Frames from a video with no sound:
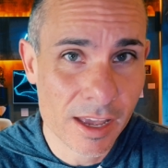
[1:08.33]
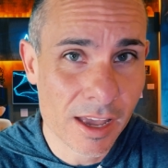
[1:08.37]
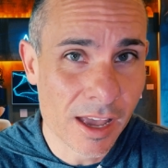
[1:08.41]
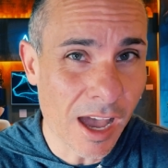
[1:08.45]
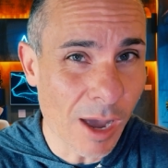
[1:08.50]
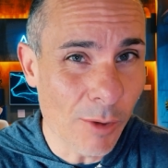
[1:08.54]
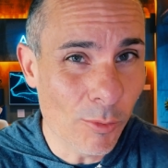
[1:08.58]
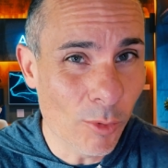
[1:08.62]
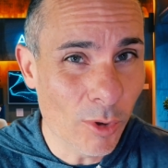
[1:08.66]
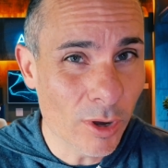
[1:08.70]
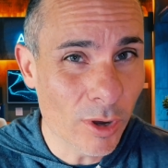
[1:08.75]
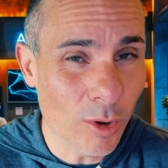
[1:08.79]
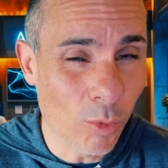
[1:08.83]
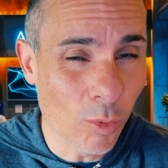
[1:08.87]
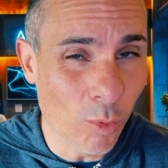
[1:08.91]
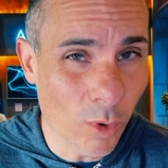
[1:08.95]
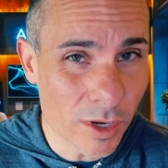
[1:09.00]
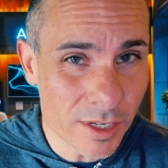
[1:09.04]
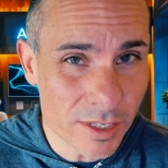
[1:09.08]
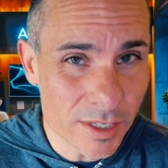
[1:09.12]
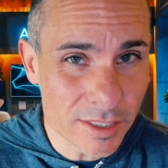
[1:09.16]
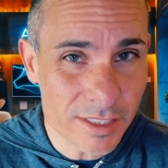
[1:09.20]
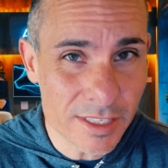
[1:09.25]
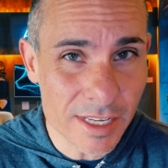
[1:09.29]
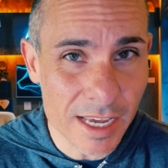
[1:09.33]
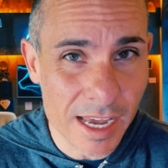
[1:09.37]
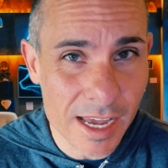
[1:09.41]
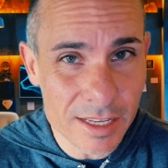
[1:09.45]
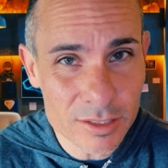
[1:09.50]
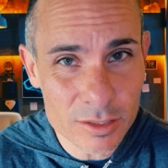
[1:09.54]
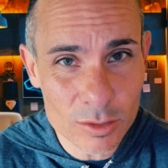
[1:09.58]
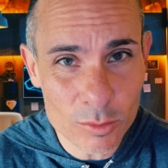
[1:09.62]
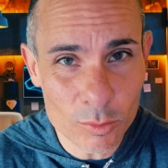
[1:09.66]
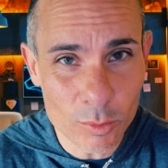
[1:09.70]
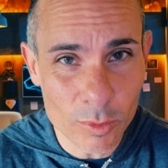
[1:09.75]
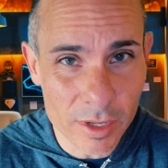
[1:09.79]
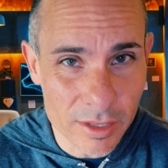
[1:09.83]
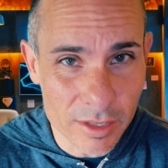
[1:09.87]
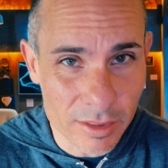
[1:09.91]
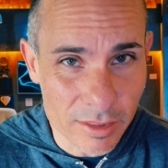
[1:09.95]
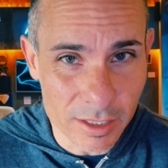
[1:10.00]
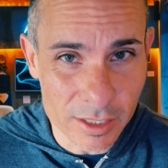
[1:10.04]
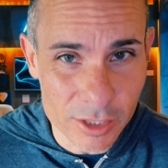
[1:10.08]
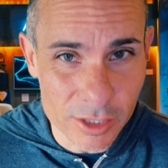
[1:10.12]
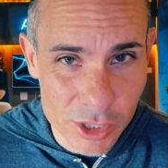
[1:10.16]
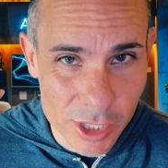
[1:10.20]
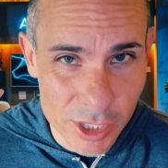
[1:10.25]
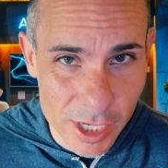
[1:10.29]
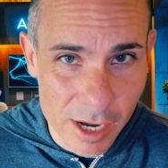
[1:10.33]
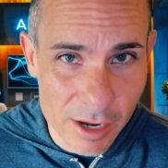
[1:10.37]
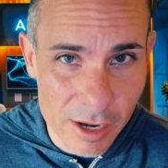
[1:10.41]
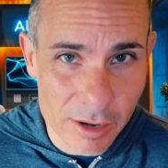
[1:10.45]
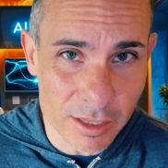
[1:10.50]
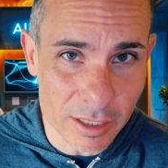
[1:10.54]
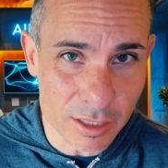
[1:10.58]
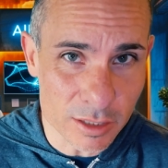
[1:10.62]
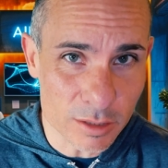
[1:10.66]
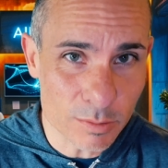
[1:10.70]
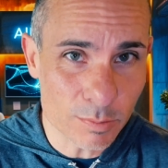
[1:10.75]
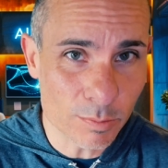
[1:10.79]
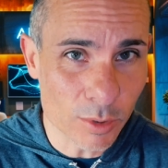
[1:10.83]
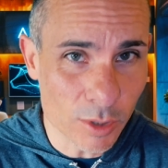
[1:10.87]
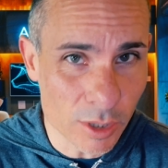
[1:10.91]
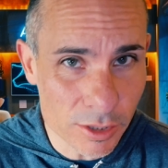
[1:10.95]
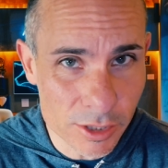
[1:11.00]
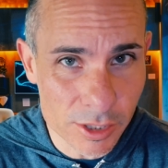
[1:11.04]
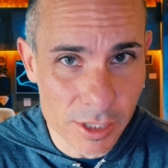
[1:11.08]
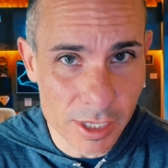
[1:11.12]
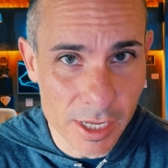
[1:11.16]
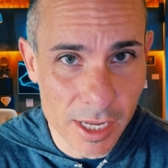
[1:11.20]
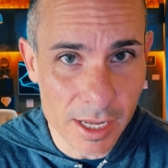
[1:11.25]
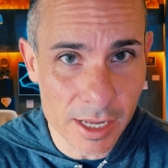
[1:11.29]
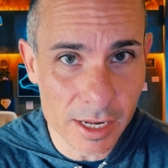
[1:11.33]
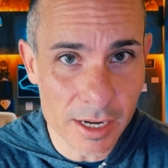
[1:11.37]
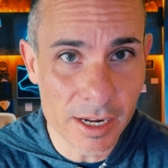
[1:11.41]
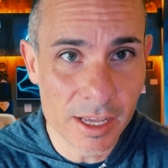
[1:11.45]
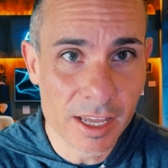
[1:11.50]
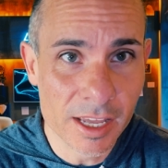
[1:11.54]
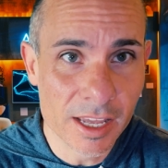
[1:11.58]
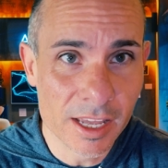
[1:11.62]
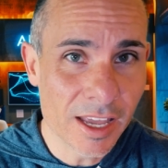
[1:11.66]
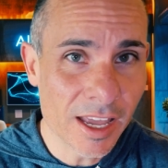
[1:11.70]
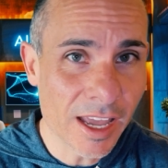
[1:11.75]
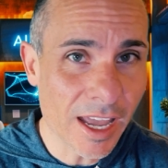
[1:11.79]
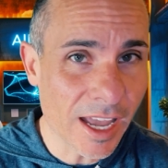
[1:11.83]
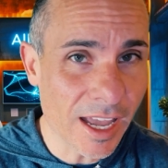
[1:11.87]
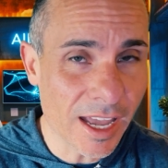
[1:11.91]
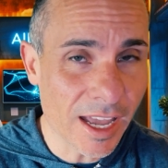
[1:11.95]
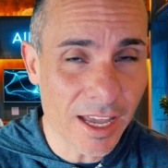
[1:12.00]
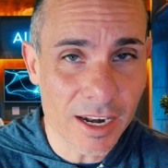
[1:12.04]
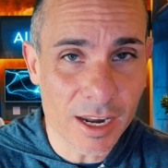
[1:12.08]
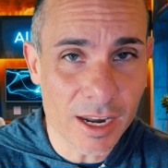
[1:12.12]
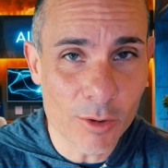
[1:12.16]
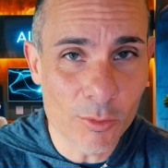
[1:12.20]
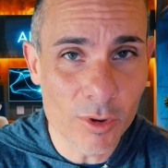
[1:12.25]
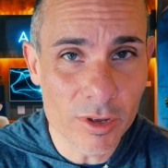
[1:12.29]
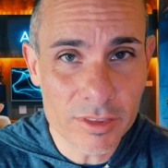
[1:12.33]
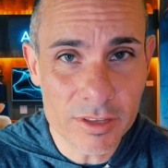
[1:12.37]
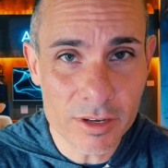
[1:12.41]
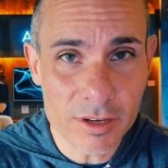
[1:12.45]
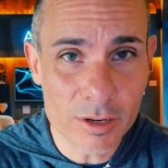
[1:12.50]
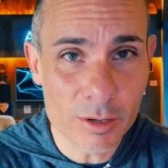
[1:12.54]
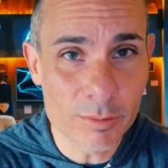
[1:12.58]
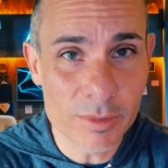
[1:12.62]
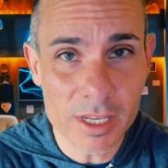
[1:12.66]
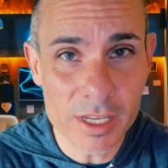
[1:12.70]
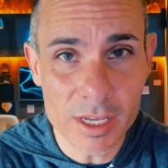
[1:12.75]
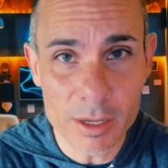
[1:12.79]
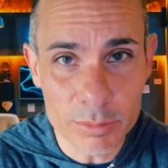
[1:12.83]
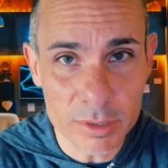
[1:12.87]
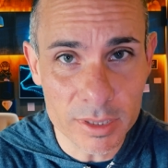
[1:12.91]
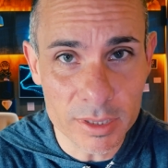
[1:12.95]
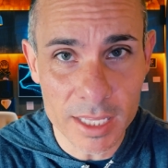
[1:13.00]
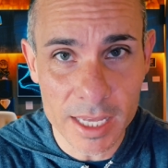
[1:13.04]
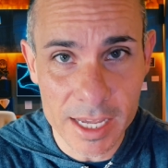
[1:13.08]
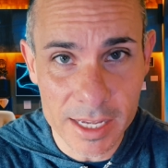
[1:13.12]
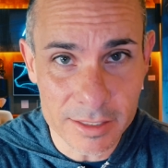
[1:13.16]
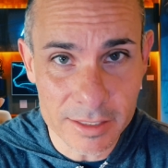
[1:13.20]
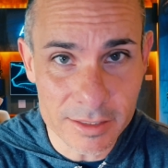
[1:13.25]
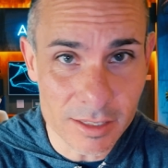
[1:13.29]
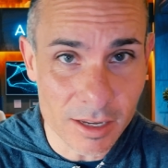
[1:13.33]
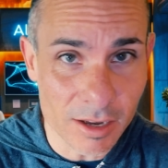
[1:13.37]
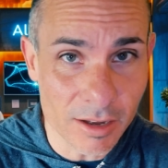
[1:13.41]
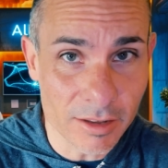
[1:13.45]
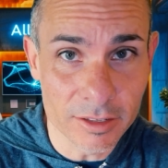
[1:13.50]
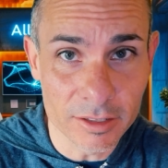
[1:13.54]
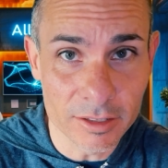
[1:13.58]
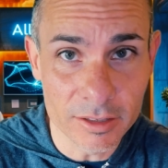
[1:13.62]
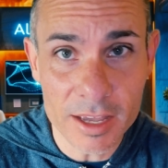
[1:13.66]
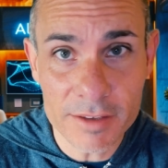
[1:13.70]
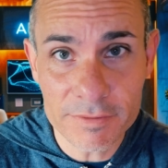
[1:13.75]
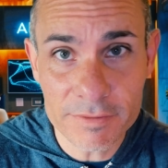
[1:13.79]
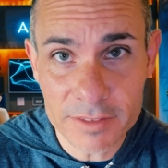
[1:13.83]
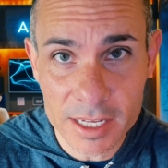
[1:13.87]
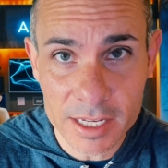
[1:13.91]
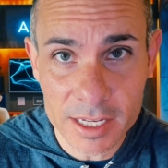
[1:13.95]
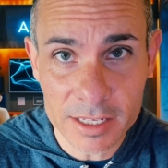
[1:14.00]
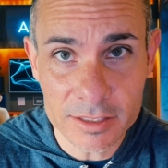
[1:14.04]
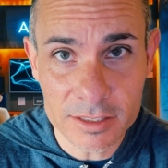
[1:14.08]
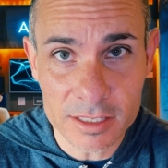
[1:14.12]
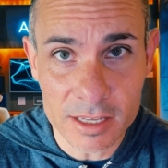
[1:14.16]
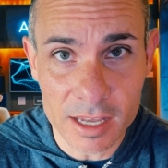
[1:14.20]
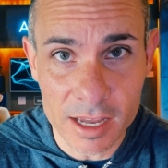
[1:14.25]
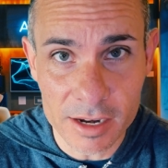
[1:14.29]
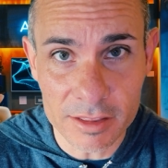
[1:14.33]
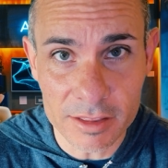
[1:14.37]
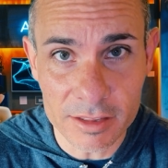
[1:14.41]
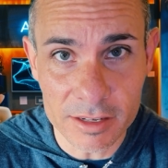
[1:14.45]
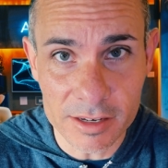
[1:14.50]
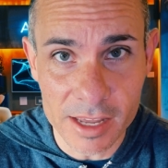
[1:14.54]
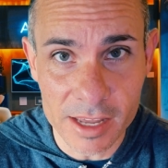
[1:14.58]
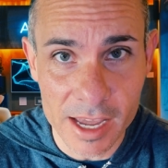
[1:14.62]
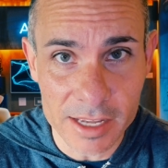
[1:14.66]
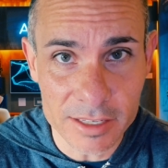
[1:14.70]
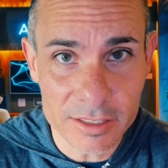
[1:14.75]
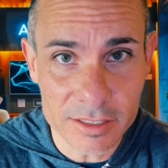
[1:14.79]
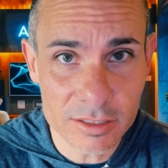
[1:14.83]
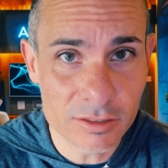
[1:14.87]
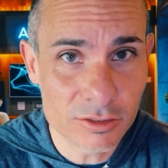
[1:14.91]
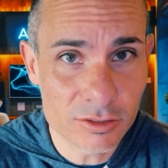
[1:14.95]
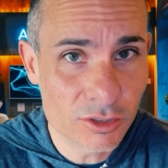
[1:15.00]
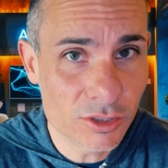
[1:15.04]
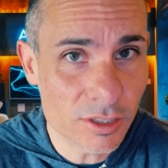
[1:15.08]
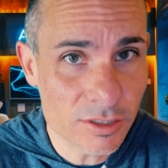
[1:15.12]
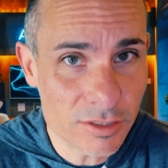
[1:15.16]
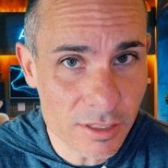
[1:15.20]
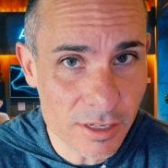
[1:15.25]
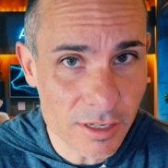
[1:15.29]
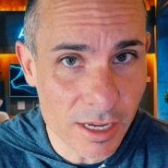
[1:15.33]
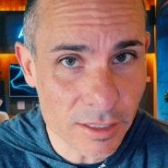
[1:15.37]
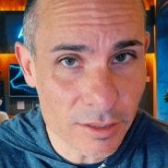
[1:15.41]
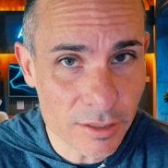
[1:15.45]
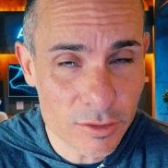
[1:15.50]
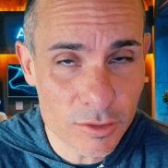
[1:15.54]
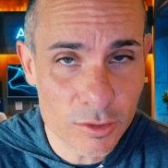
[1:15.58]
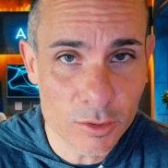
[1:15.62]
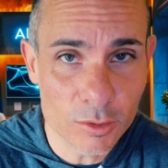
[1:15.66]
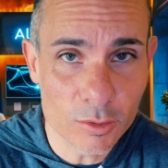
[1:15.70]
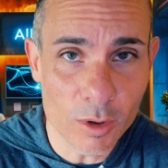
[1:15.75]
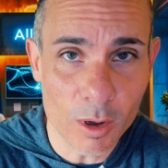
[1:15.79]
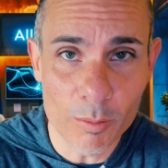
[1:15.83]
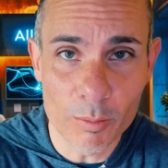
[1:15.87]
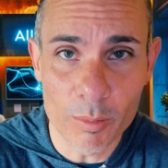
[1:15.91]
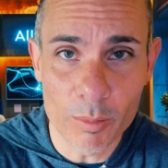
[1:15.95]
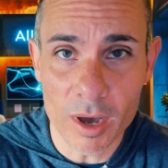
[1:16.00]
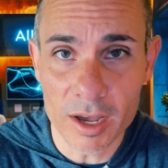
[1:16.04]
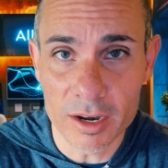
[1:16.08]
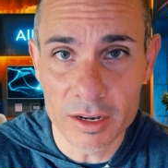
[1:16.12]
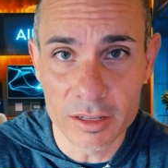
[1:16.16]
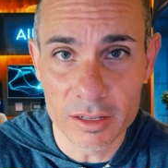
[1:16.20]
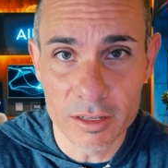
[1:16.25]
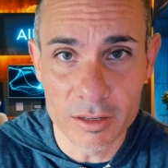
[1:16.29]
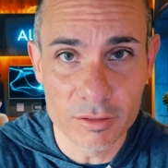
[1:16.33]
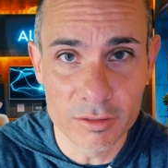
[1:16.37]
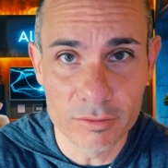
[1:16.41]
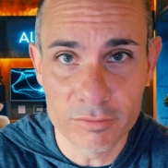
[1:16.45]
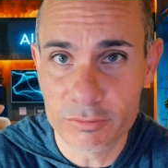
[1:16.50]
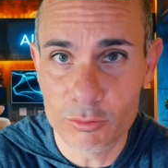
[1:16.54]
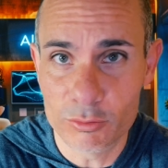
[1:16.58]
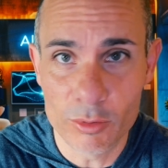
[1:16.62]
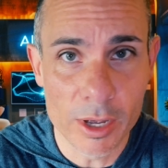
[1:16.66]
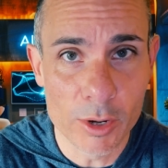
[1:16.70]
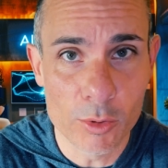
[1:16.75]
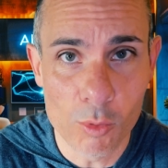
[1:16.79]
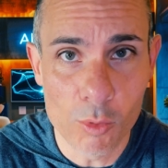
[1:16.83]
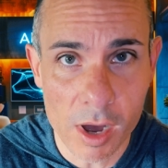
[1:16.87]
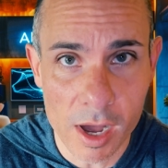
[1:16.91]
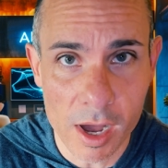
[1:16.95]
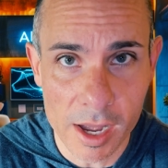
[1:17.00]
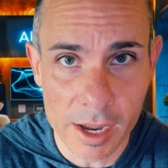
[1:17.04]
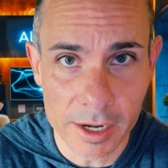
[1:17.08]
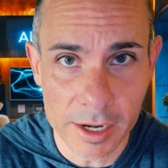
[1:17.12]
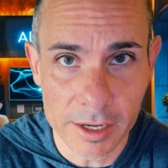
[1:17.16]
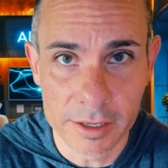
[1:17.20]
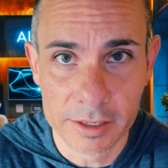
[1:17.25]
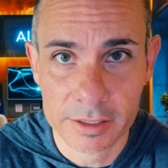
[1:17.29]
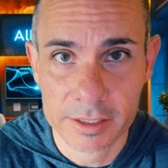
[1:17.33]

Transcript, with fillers: I want a wooden desk with a chair that's pushed in, and I want there to be a plant on the left hand side of the desk just next to a bottle of red wine.